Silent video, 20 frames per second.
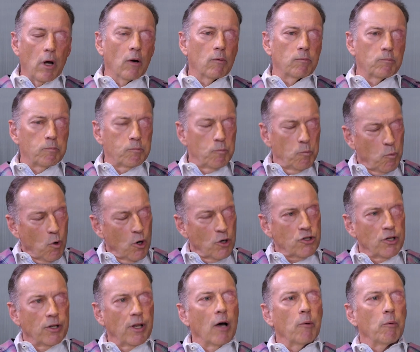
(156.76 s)
am
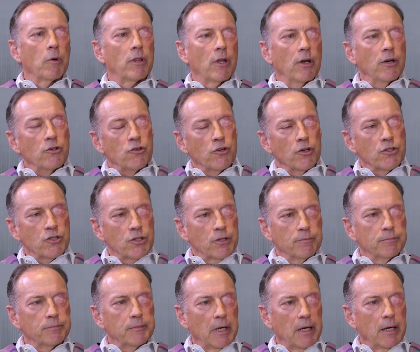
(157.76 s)
watching that with interest.
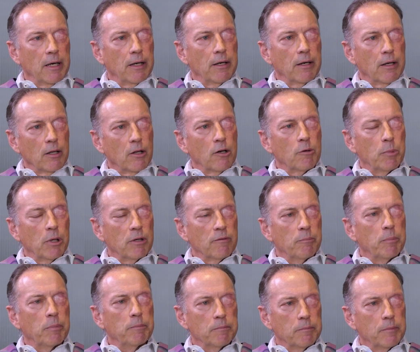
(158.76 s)
Certainly lots to of,
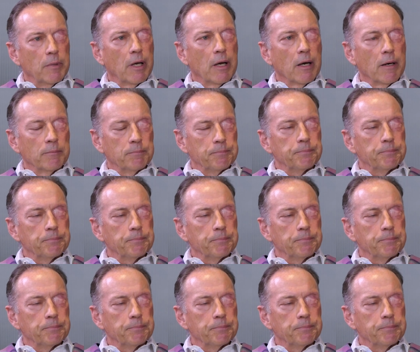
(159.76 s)
watch. Yeah.